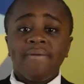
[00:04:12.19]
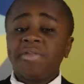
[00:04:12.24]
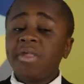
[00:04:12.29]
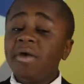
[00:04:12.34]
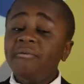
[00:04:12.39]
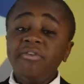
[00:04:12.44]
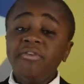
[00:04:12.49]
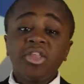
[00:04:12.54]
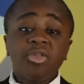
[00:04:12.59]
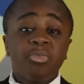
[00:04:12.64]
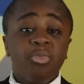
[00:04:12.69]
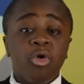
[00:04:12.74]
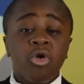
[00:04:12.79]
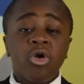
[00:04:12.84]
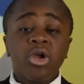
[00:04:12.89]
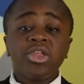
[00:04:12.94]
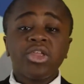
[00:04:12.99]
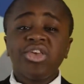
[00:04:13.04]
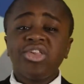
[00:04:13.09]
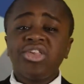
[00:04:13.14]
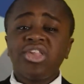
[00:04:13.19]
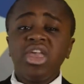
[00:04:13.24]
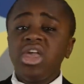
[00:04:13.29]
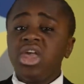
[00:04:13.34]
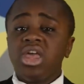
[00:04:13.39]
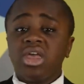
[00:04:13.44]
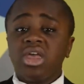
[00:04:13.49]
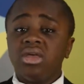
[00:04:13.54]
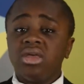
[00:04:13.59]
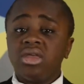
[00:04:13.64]
If something's boring, just
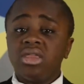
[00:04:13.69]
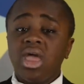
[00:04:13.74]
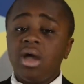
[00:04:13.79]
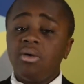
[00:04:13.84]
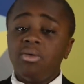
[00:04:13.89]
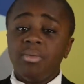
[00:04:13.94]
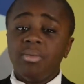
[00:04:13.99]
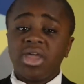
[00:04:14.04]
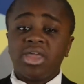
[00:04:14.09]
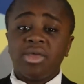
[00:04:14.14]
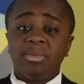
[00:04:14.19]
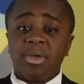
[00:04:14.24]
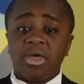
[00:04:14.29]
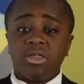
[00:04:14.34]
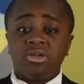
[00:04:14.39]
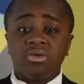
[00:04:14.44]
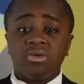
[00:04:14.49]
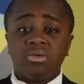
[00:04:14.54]
sing it, and that will make it better.